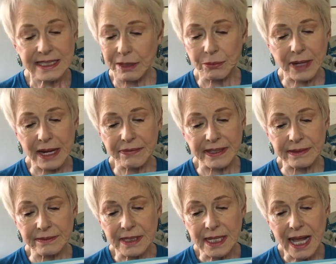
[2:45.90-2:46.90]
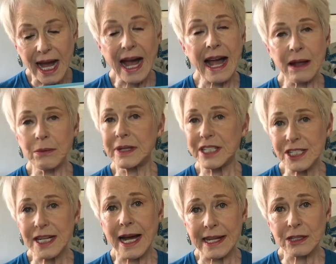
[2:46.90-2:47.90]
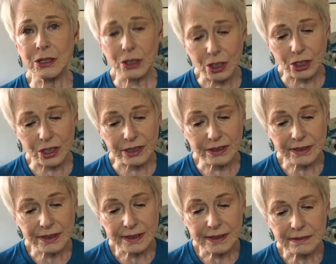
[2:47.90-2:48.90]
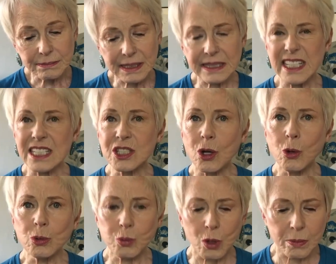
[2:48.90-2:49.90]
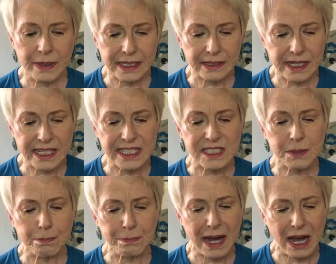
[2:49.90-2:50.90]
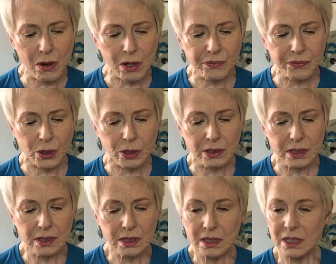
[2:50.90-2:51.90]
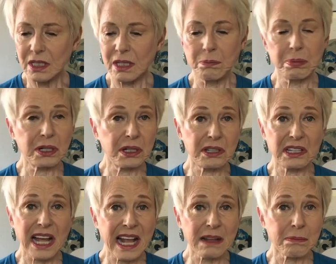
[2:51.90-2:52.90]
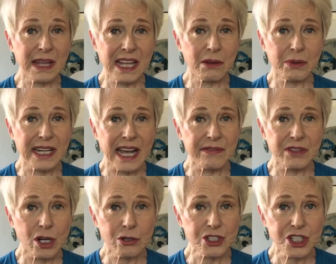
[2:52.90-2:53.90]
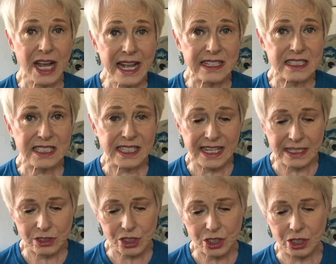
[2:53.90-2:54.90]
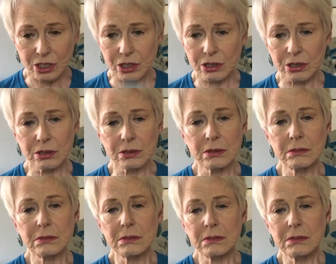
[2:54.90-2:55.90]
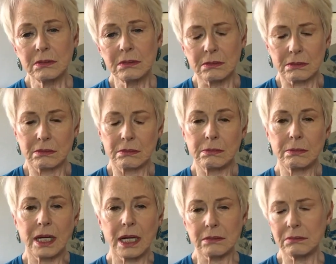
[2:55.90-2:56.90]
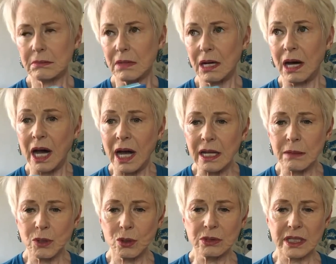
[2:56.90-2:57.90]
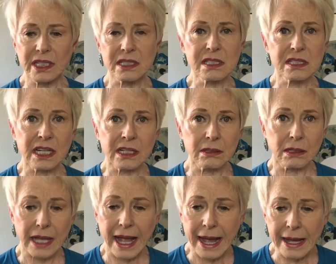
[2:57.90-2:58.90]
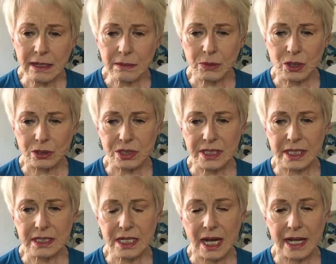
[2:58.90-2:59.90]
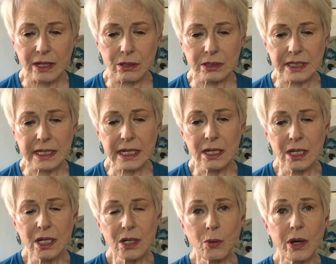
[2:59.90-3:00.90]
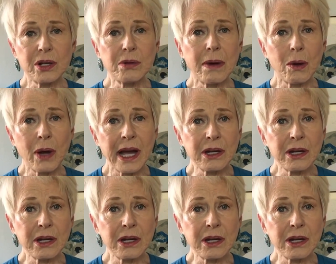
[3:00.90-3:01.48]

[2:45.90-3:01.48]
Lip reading: Raven, "I wish I could, but this old woman is powerful. A bird like me would have no chance against her." "But I am only a single animal," said Coyote. Why